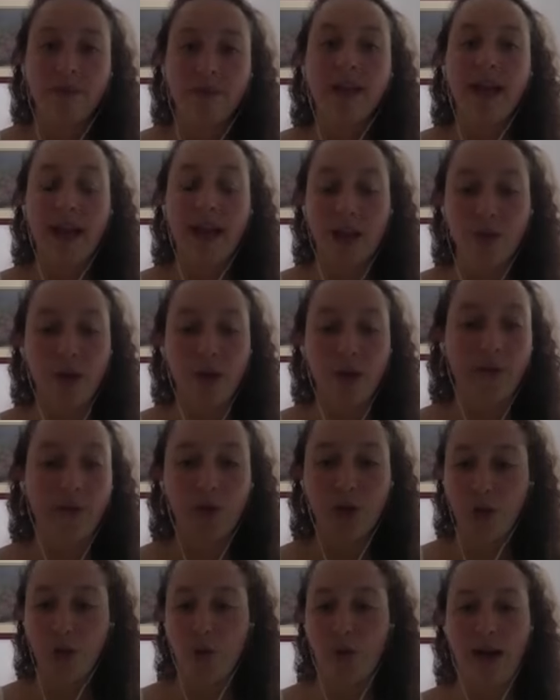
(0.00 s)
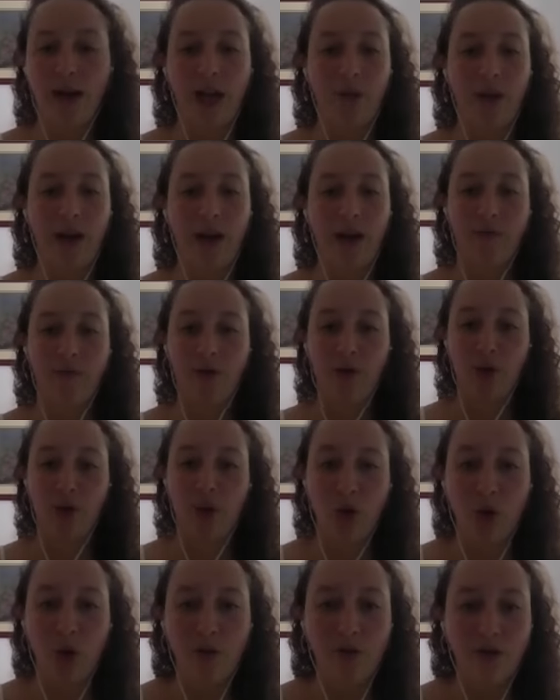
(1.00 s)
Yes, we have to try. We have to
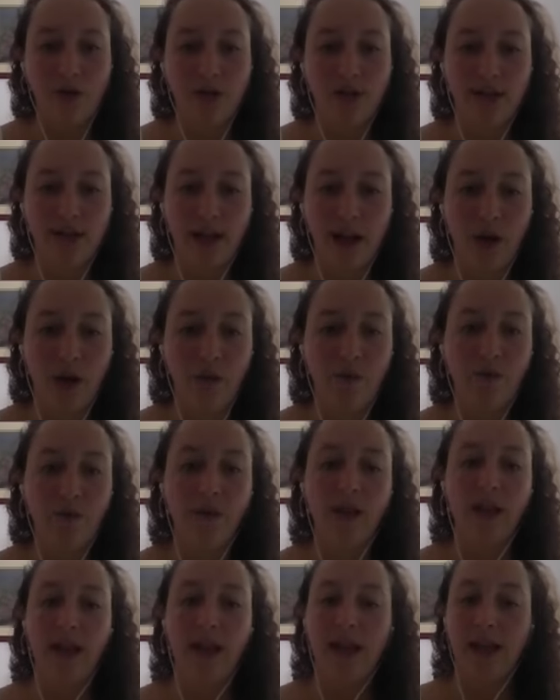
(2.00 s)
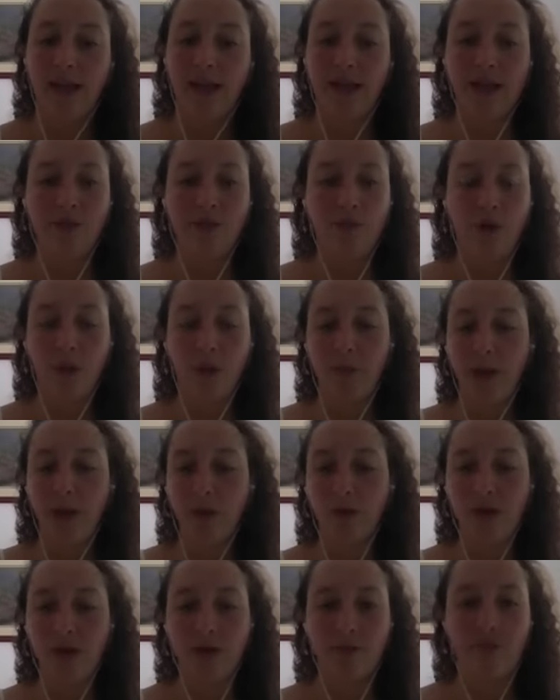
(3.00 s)
show ourselves, and this for me
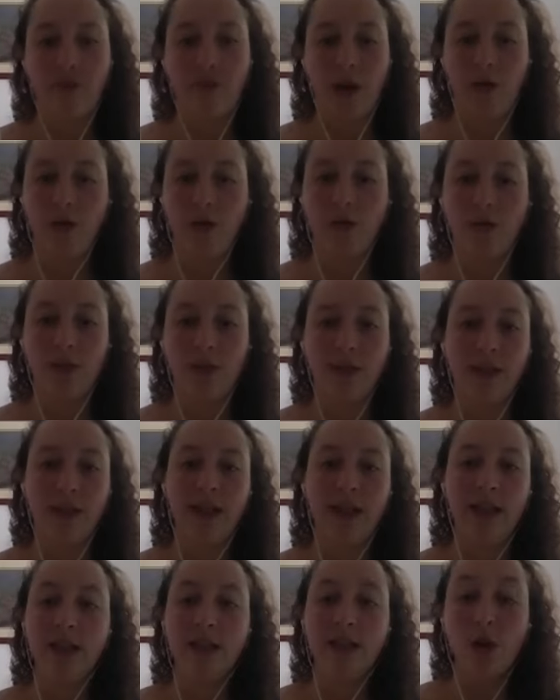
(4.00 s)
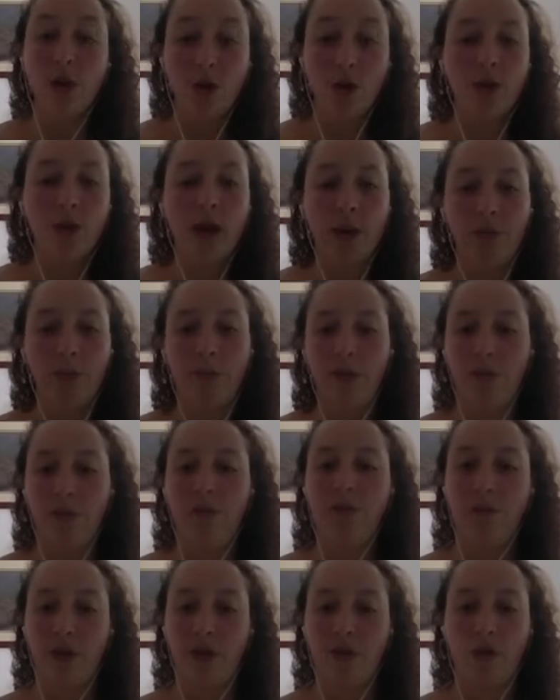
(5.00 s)
was very good. This also helped me
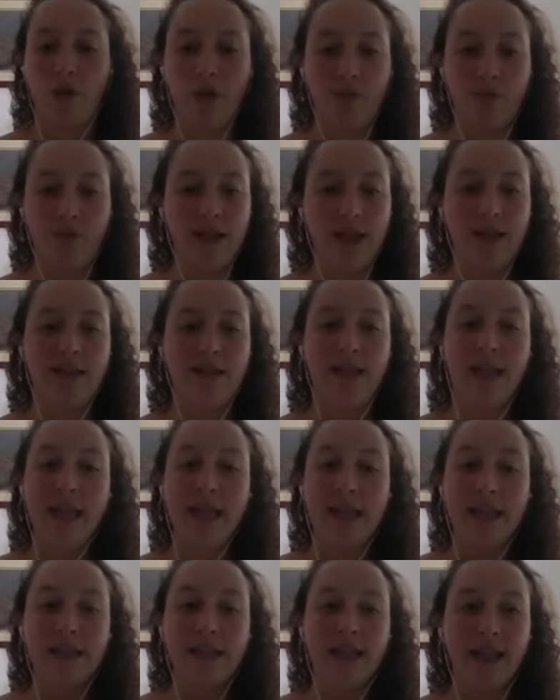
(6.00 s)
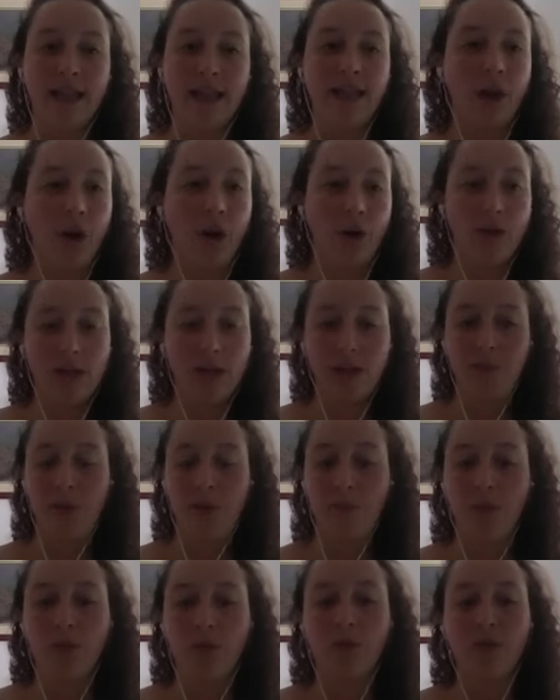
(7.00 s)
with my confidence. Seeing all these
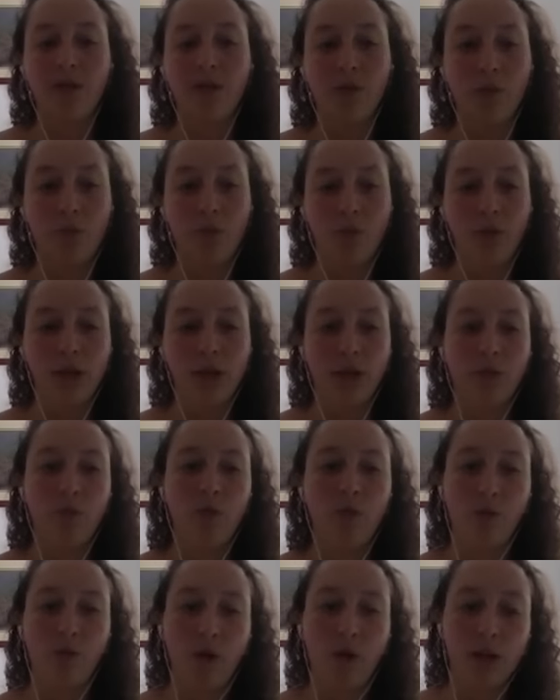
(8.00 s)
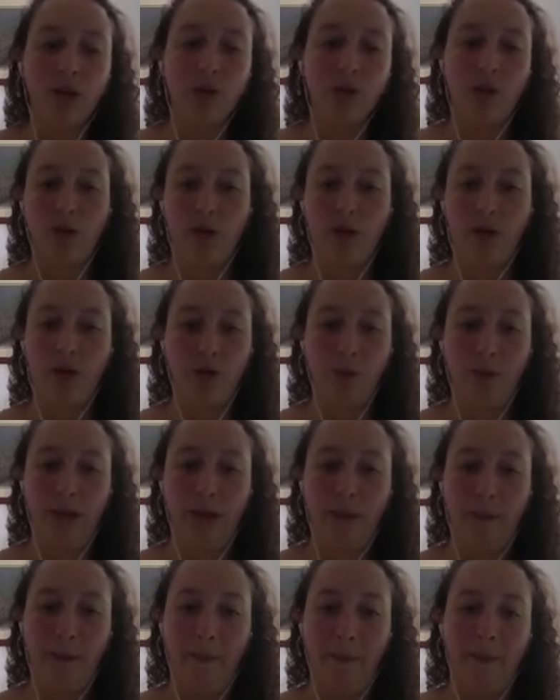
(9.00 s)
people want to talk to me,
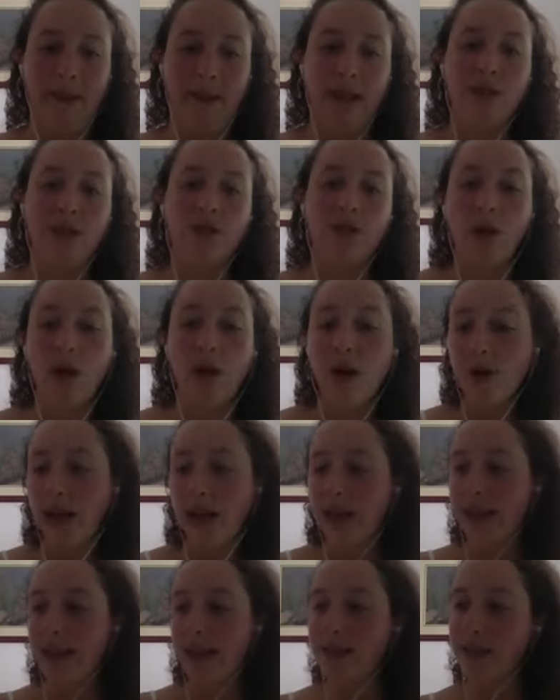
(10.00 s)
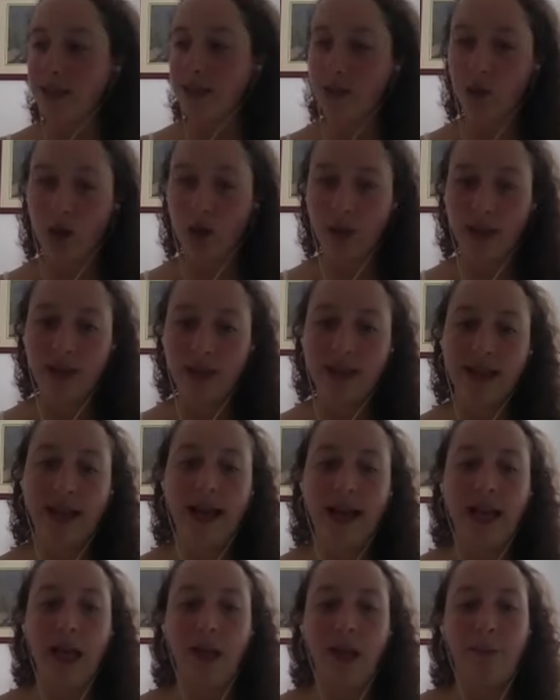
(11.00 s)
so oh, okay, let's talk in
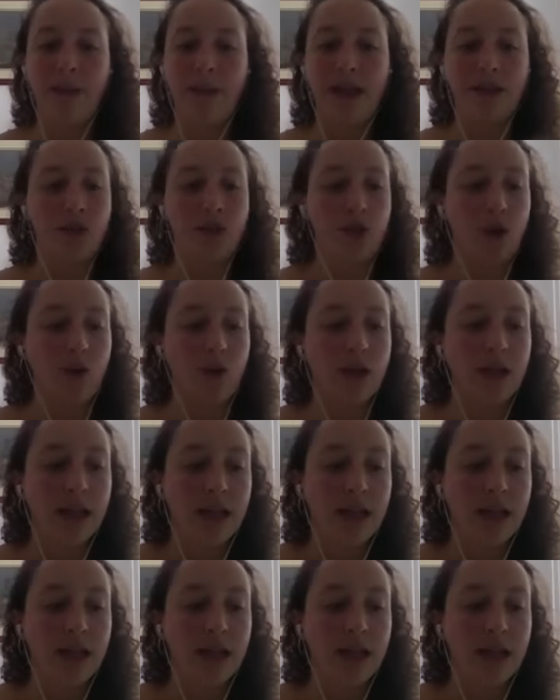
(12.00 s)
Skype. Let's talk